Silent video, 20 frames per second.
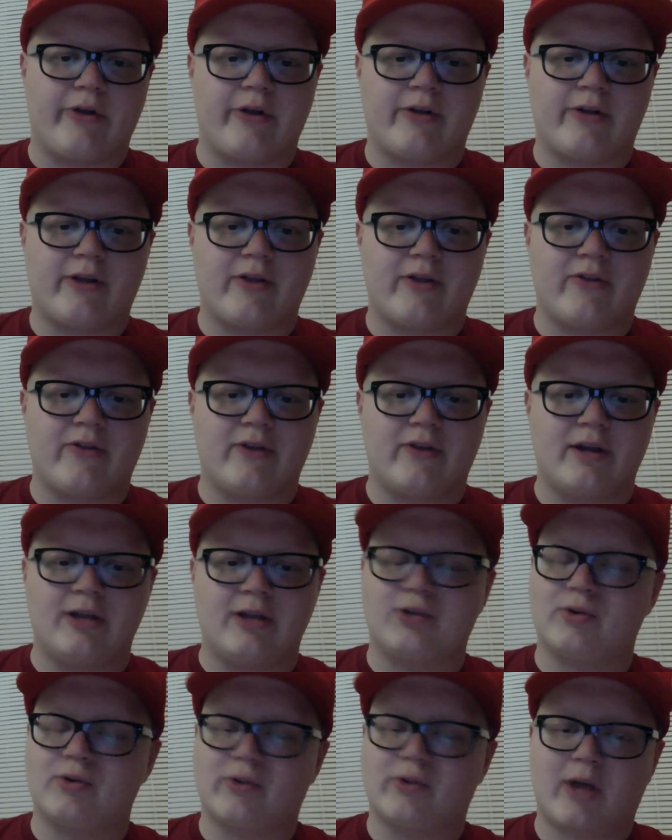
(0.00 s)
He said these
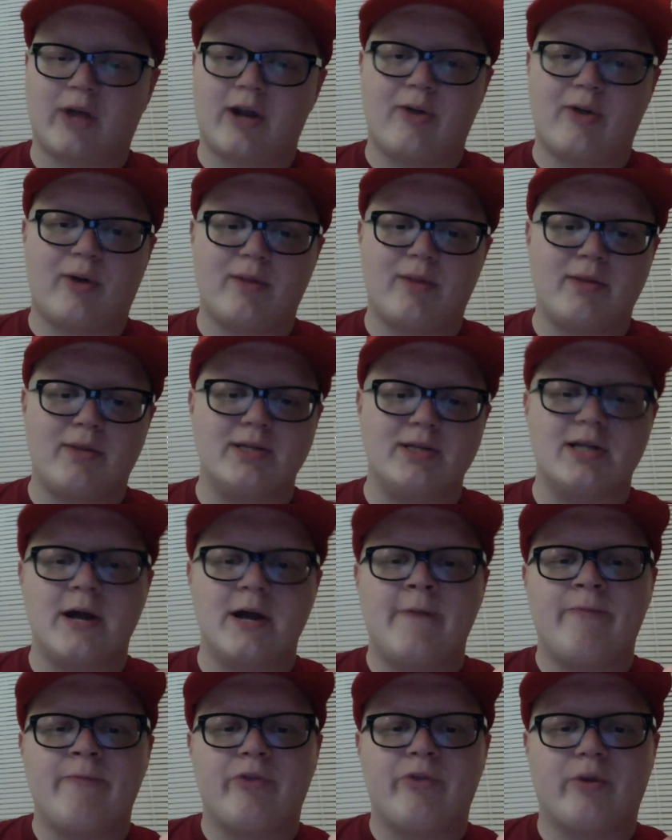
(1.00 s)
initials. So I don't know what it means.
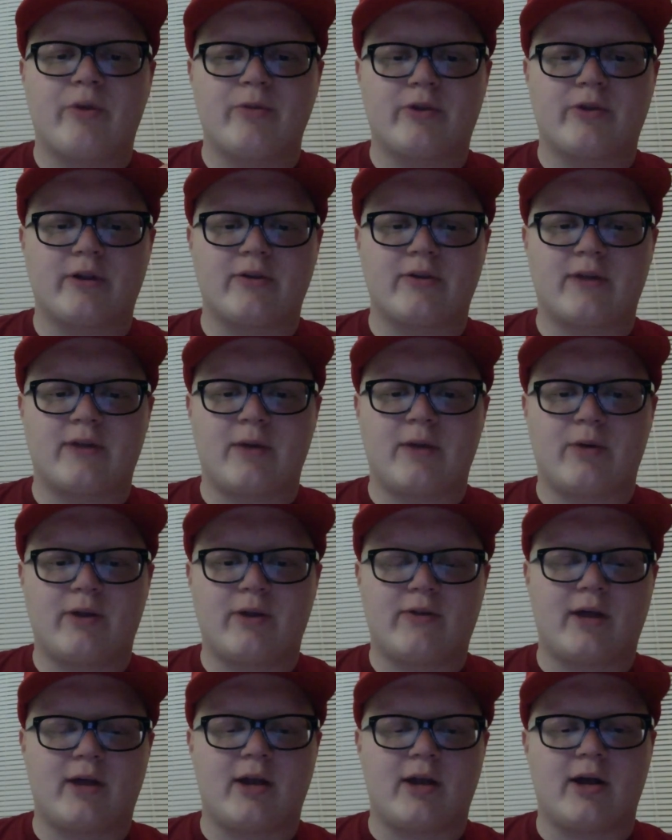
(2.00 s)
So I'm just going to say what he
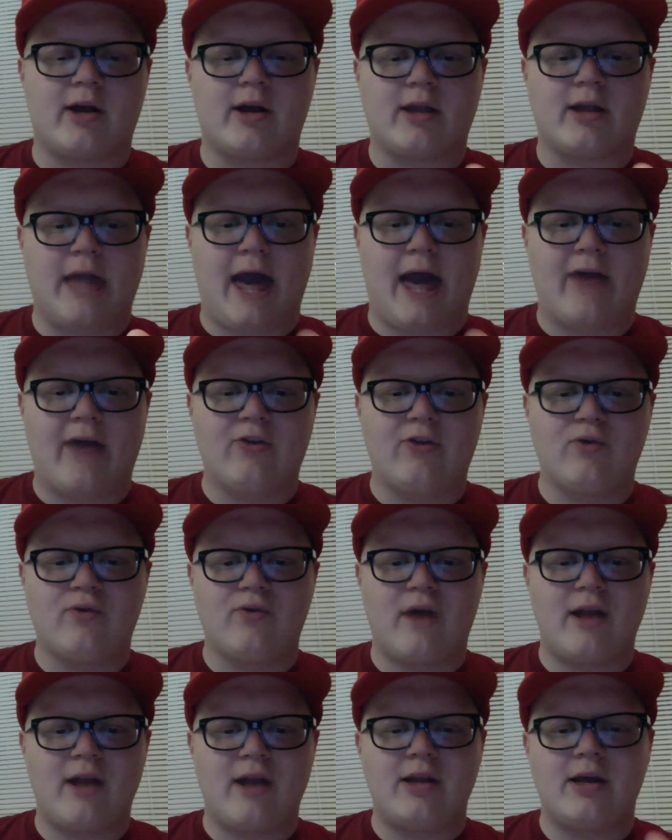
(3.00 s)
said.
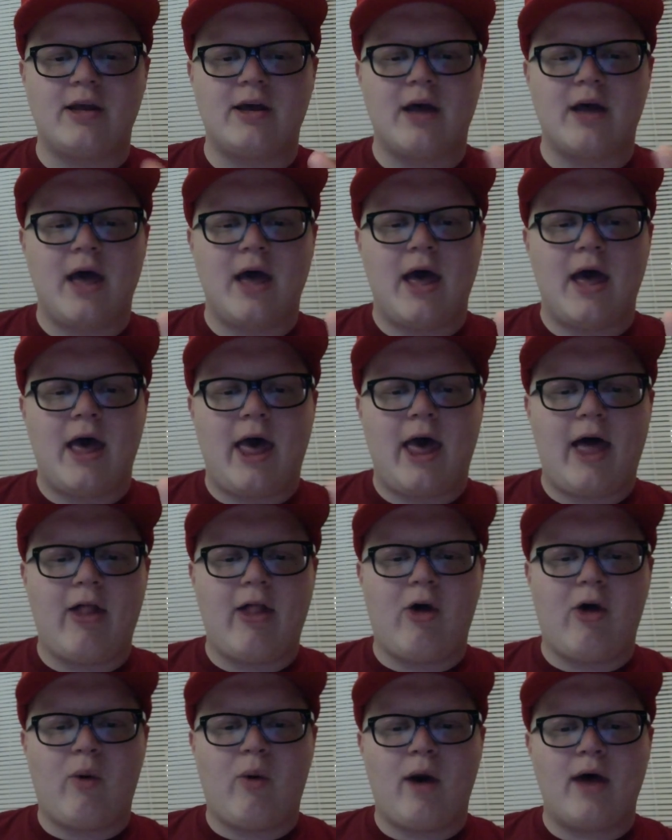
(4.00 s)
Castlevania
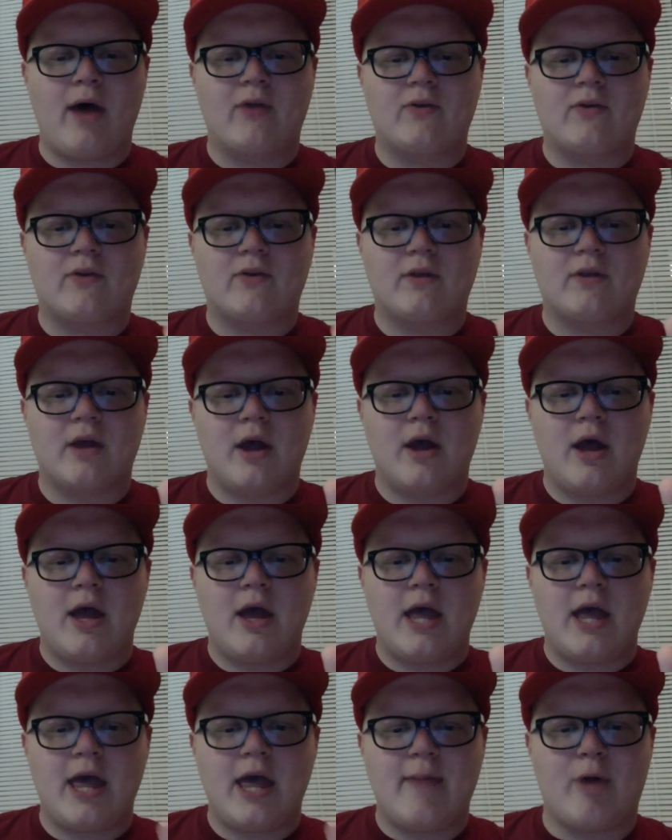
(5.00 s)
LOS
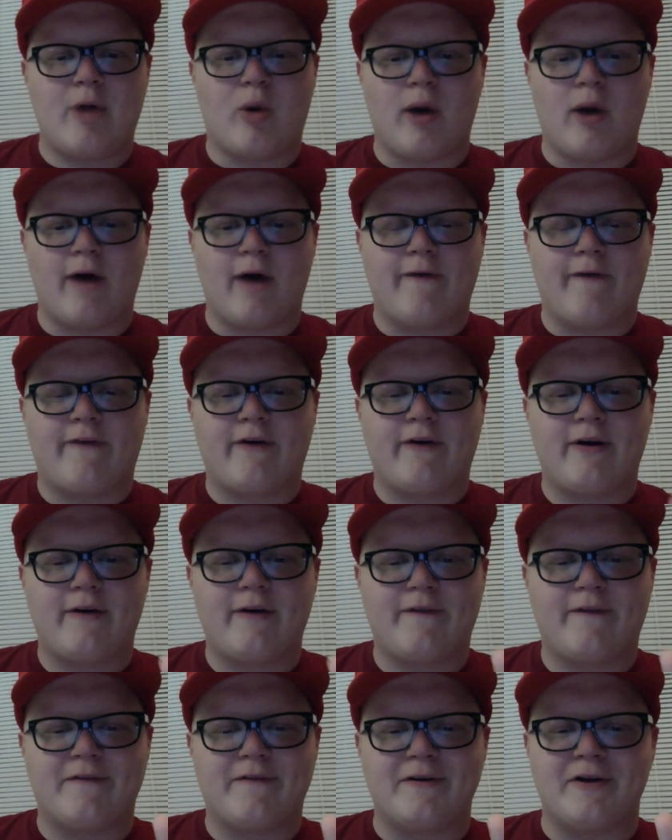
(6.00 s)
MOF
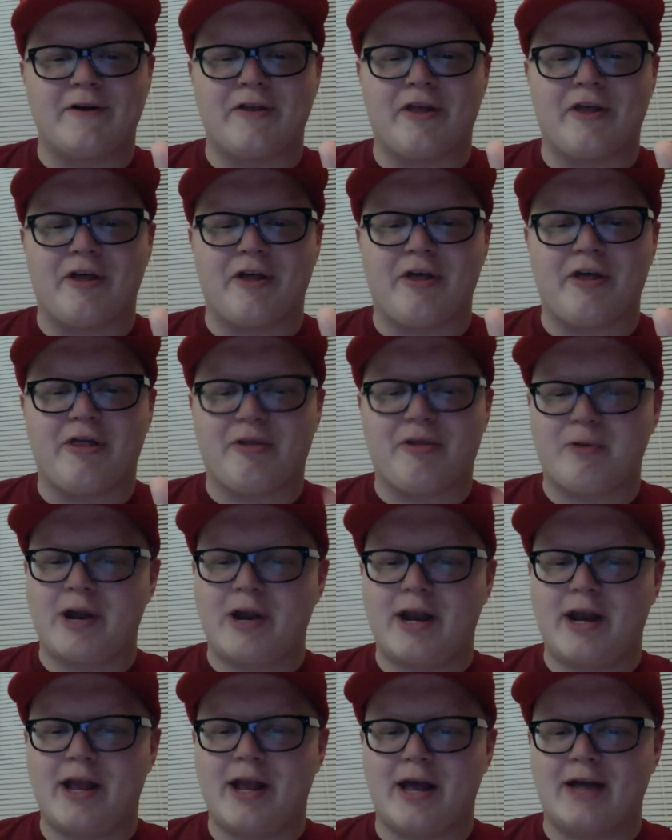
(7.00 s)
for the
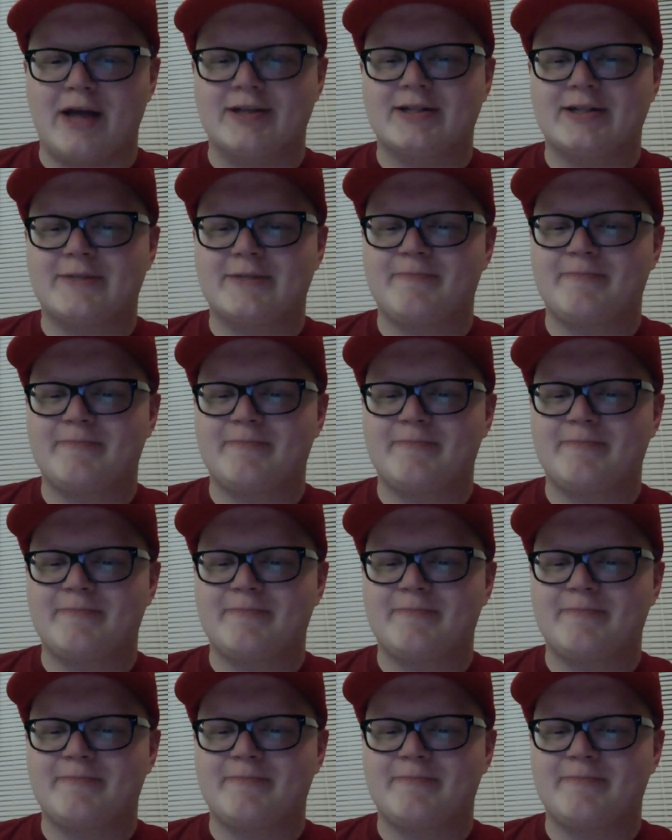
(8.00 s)
3DS.